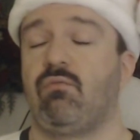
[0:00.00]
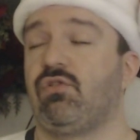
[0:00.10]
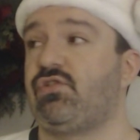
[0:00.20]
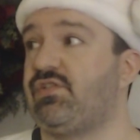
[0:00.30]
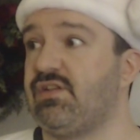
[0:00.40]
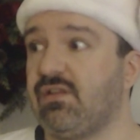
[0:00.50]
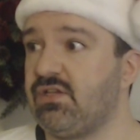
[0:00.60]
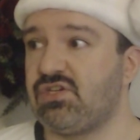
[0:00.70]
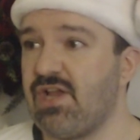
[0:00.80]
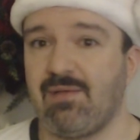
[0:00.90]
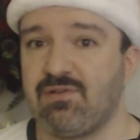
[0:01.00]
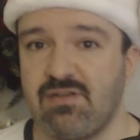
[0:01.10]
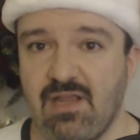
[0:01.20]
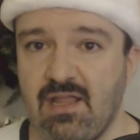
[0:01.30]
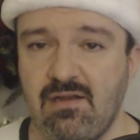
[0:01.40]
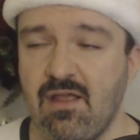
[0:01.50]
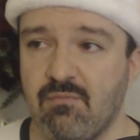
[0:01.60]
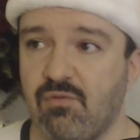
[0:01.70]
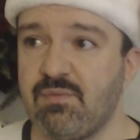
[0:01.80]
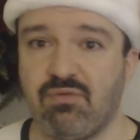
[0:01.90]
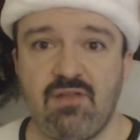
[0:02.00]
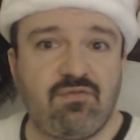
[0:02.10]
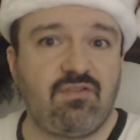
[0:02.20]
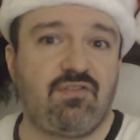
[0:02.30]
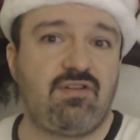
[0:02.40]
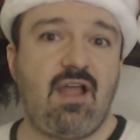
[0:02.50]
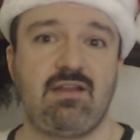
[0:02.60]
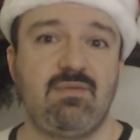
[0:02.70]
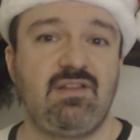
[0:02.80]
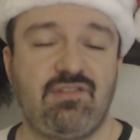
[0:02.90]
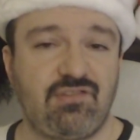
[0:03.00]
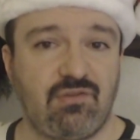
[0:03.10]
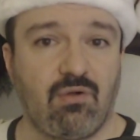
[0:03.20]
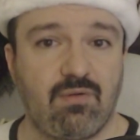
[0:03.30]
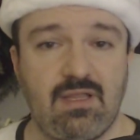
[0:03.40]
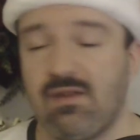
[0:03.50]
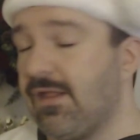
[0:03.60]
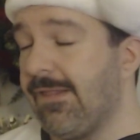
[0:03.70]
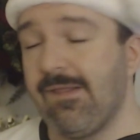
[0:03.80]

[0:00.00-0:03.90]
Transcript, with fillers: We're still in Chapter ten, but we played for another ninety minutes of story. And